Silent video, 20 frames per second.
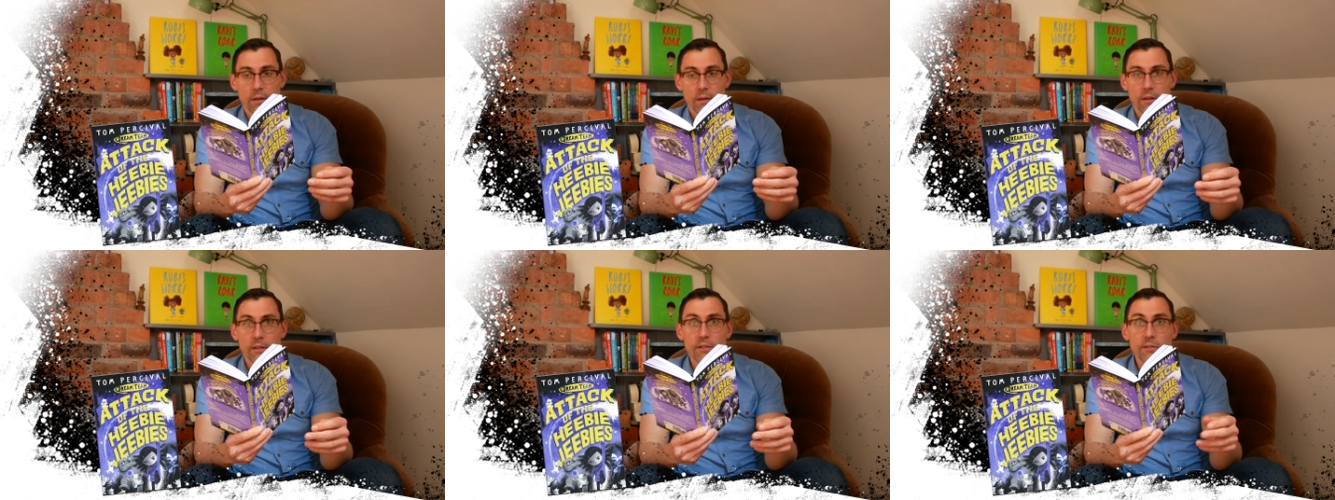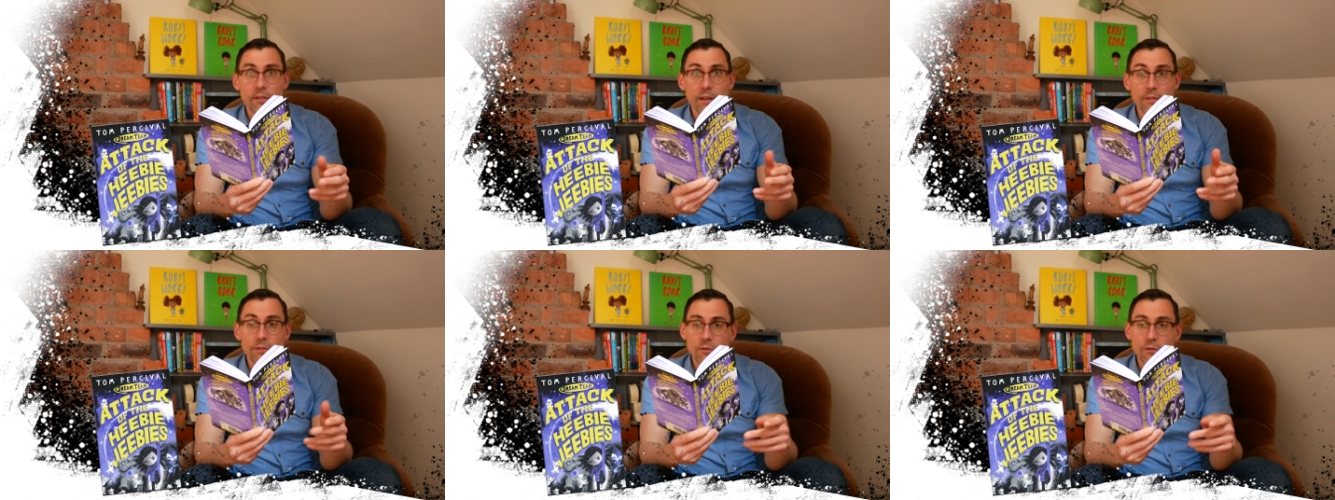A
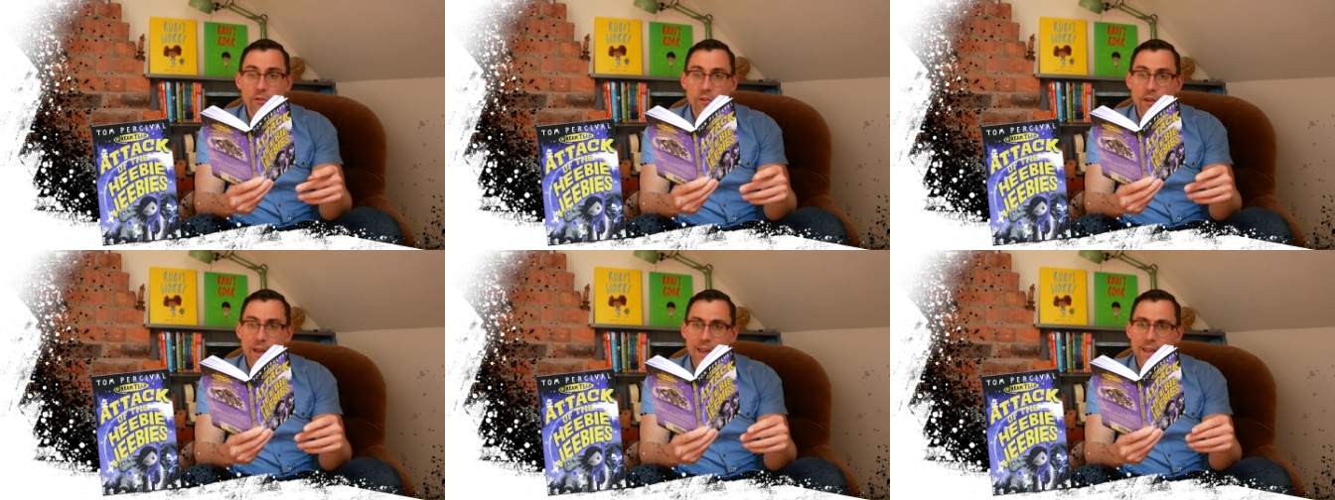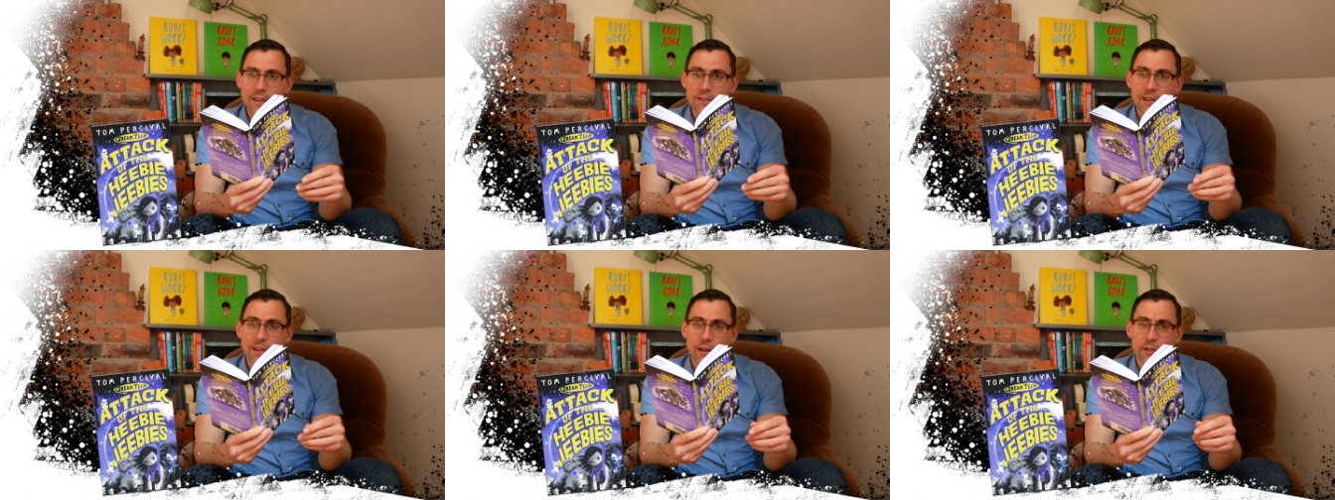sudden
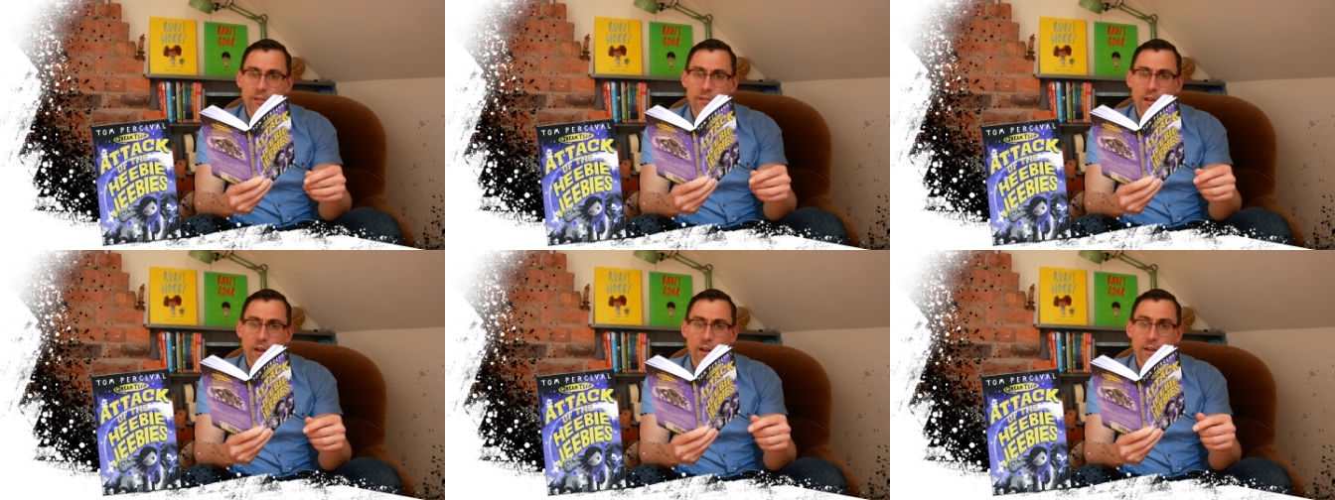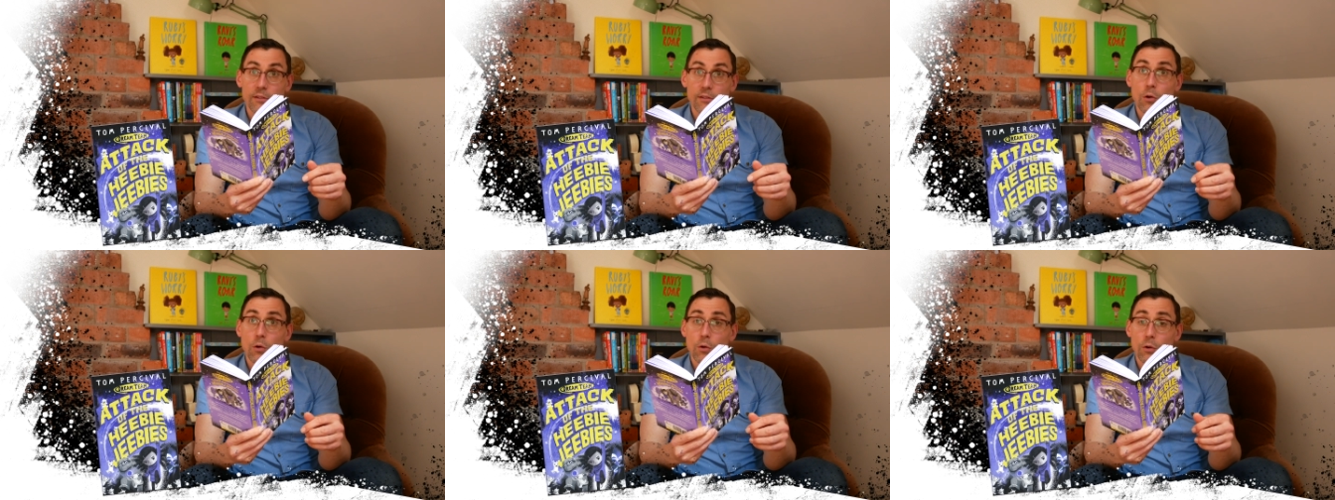change
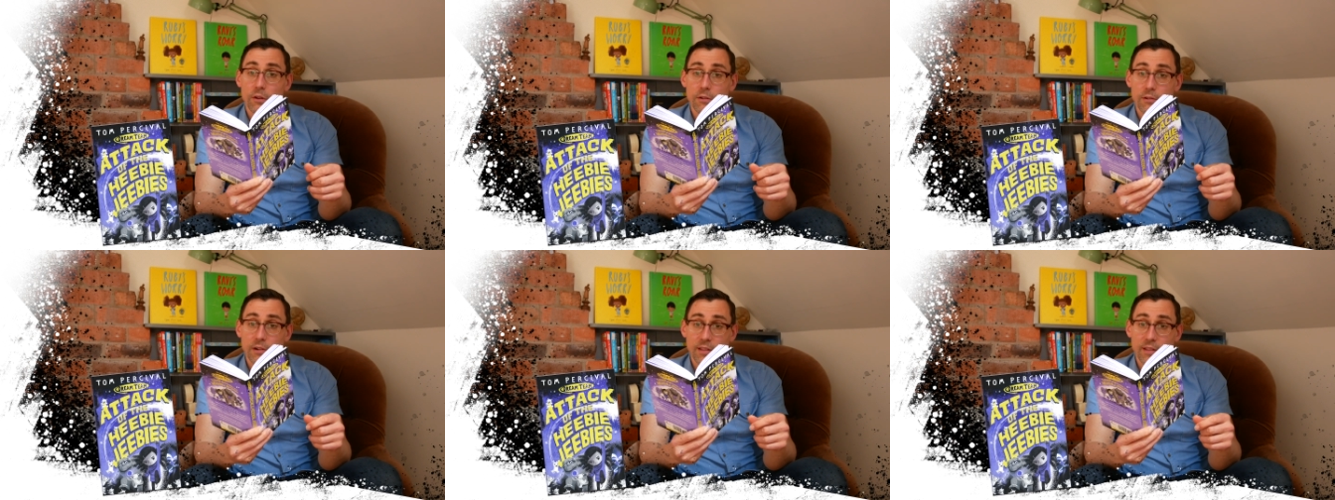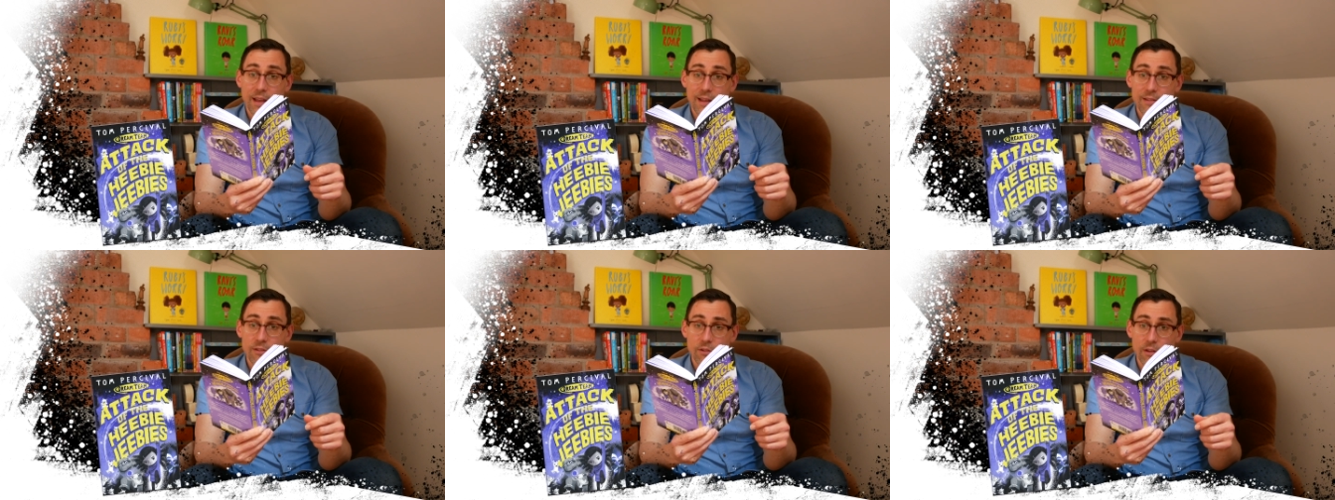outside caught her
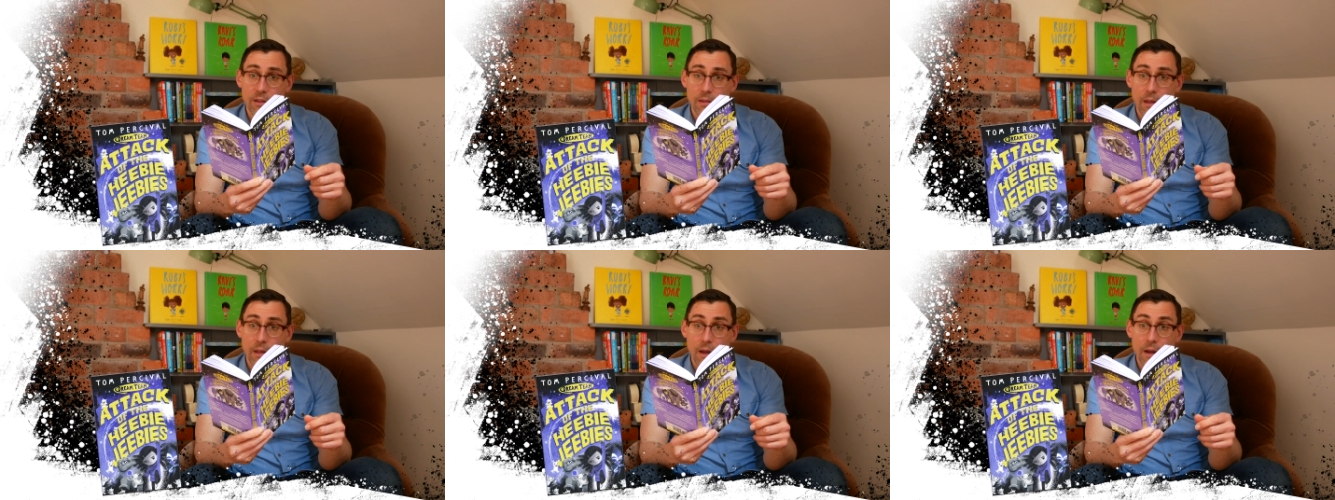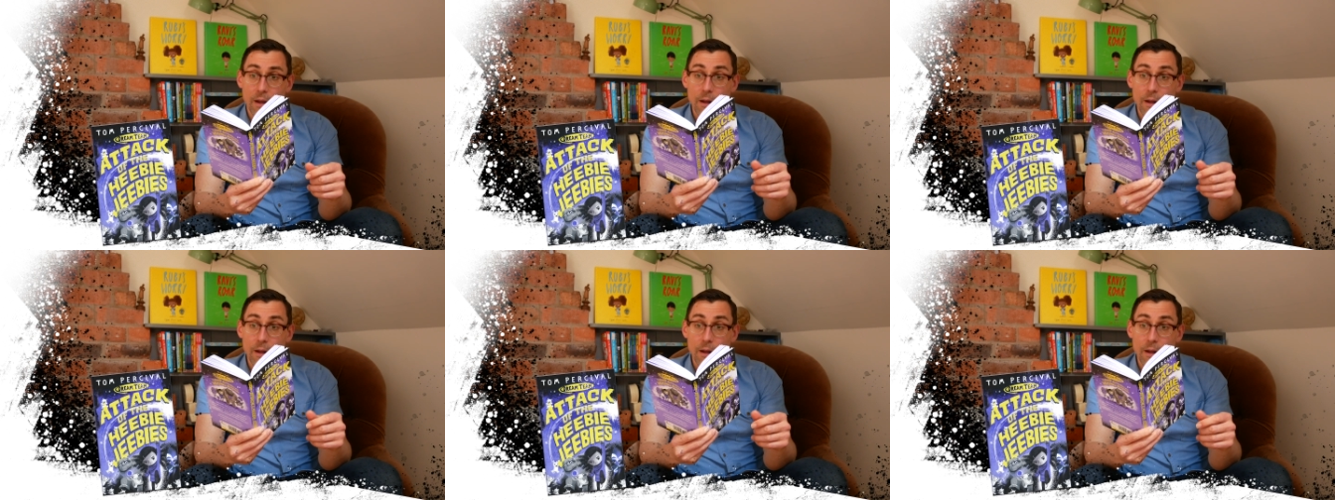attention.